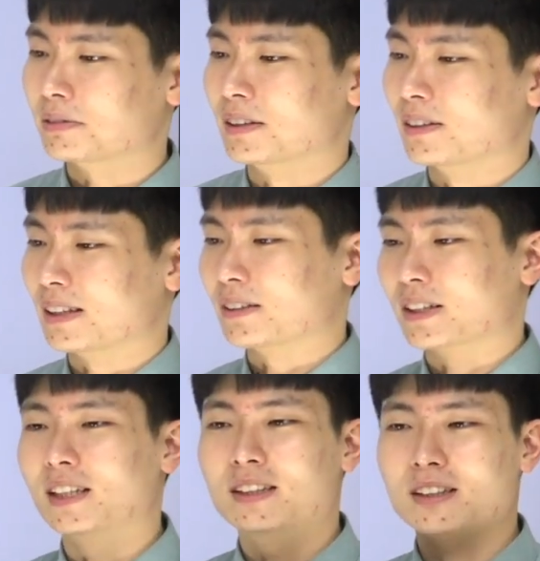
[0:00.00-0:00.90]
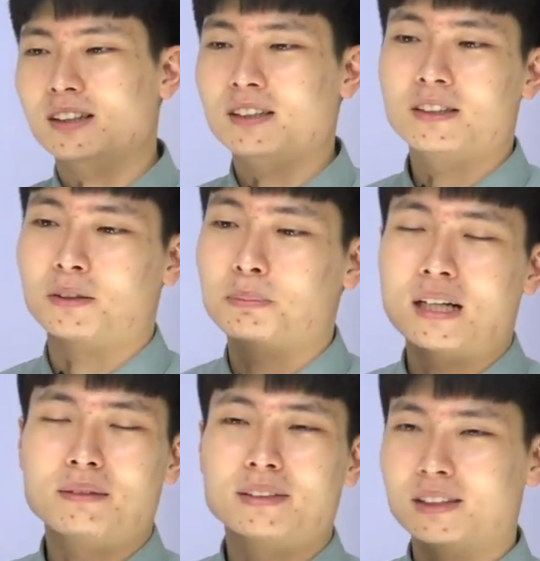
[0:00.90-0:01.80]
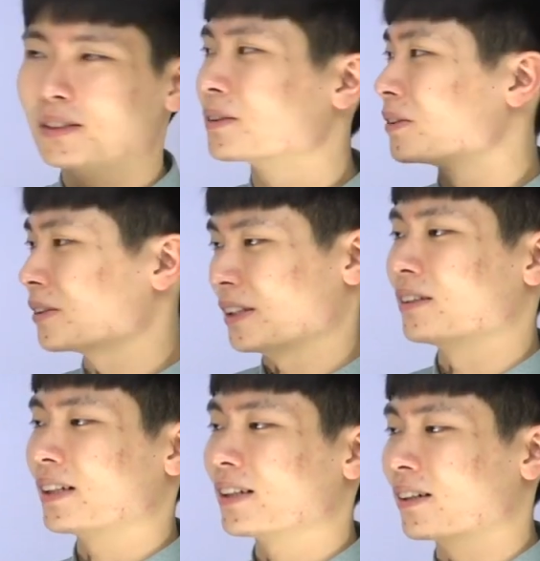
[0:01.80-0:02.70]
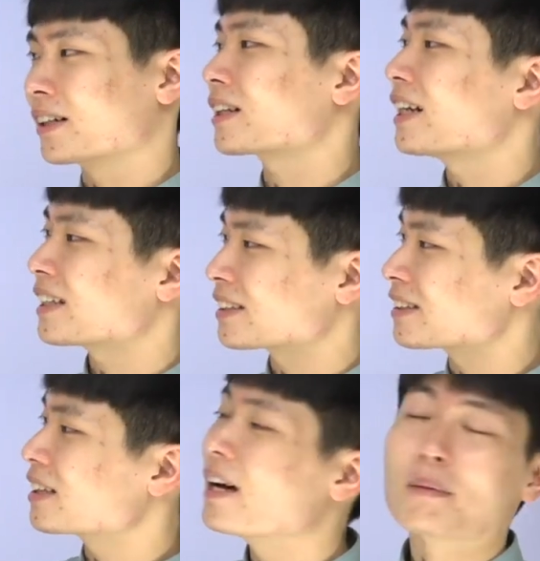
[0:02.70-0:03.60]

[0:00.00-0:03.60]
your kindergarten or primary school, art classes,